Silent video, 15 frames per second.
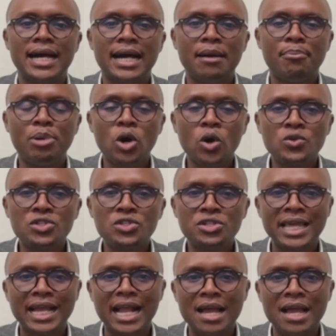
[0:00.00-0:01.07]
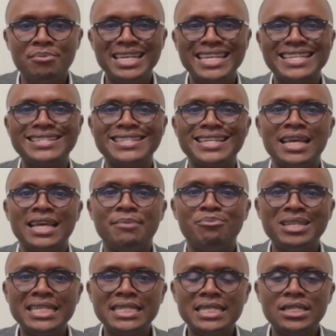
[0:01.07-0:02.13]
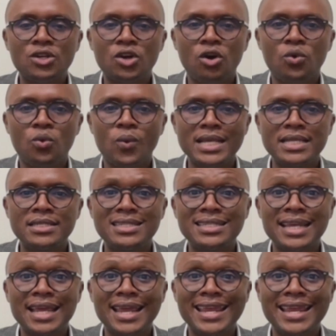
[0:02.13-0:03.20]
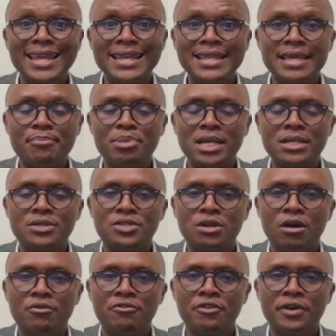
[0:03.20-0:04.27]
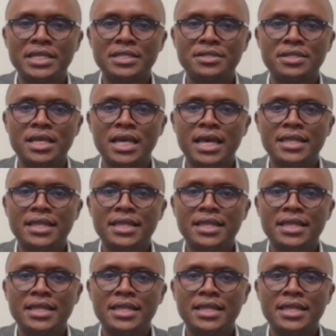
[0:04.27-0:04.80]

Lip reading: post the cabinet meeting on Wednesday in the press conference,